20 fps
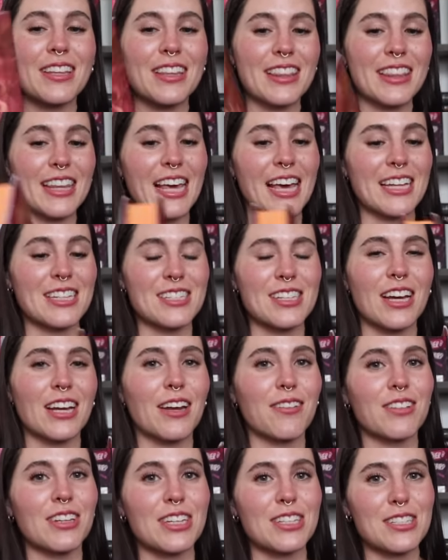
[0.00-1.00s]
The inside
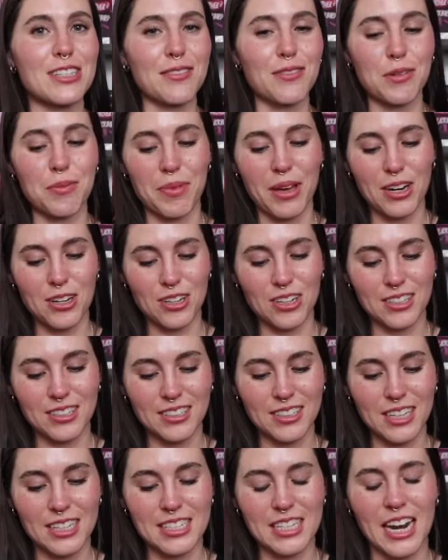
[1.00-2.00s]
of it is even better
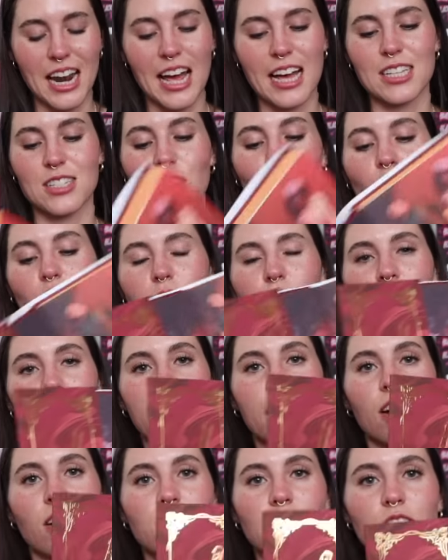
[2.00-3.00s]
because it has all of the
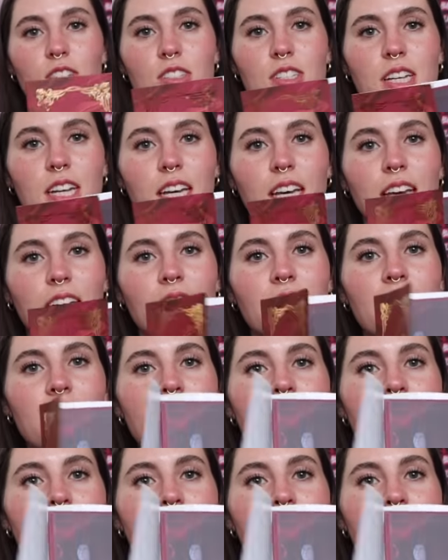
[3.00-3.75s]
characters in it.